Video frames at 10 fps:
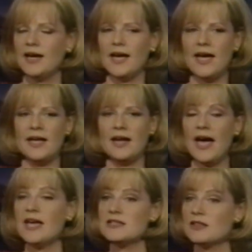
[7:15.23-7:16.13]
And I
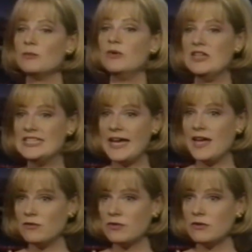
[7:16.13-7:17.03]
had done the movie
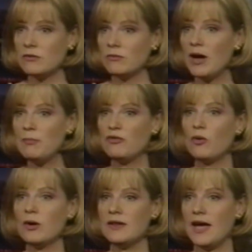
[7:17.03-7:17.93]
Dave right
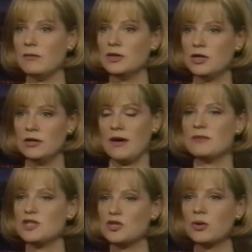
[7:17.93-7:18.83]
before that with I was
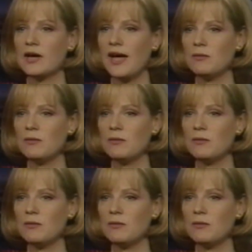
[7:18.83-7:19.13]
the tour guide.